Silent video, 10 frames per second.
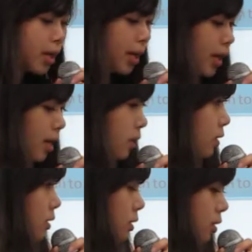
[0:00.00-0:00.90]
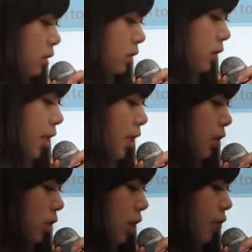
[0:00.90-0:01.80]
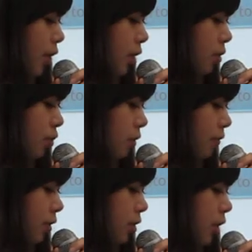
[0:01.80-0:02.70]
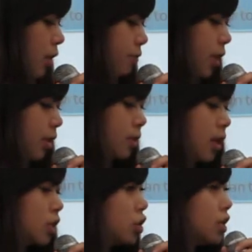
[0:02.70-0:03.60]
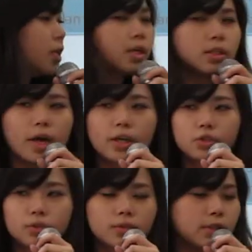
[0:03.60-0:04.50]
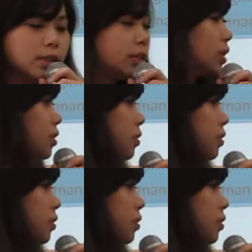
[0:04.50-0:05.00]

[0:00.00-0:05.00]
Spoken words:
and in Chaoyang University of Technology in Taichung City.